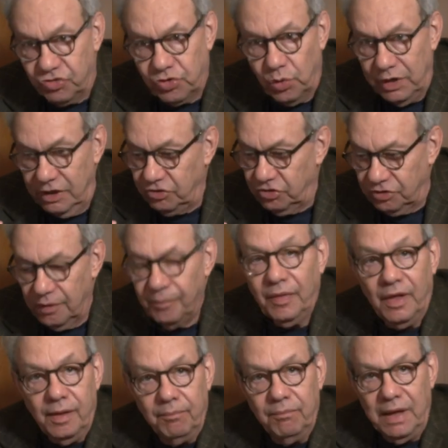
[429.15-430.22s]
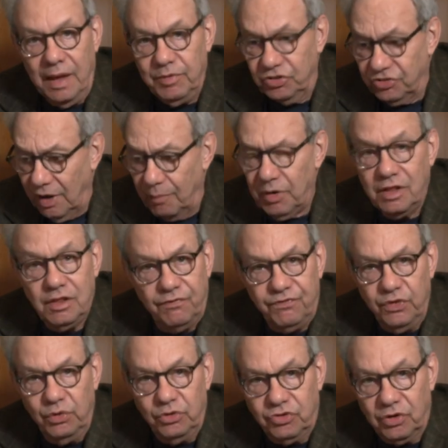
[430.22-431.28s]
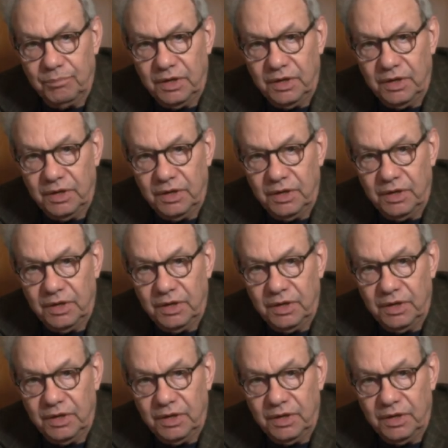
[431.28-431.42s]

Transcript: choice, maybe someone in the future.